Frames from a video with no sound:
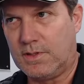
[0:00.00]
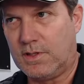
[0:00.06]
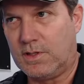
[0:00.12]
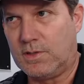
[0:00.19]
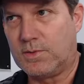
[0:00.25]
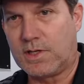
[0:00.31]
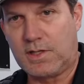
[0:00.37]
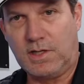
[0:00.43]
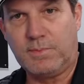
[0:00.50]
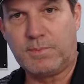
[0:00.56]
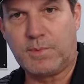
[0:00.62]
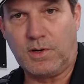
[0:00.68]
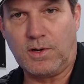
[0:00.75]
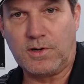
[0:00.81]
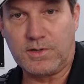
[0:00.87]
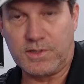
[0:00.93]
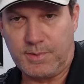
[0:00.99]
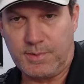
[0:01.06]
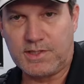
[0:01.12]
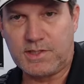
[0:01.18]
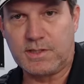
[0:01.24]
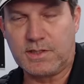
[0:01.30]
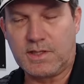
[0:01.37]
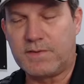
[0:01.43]
on a club car,
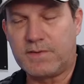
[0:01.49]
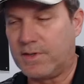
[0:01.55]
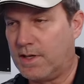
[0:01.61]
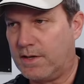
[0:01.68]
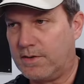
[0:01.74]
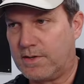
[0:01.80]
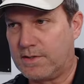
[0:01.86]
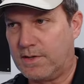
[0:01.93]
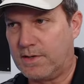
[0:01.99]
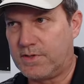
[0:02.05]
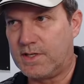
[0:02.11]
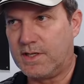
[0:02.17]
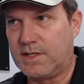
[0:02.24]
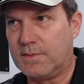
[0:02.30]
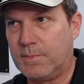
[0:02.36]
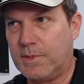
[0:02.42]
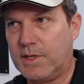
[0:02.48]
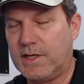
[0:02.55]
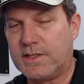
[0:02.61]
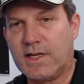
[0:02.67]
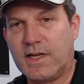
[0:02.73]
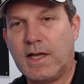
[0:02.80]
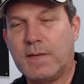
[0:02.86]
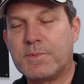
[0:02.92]
especially because I've seen it many
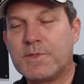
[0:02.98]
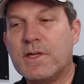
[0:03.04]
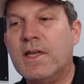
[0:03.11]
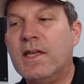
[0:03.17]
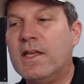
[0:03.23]
times,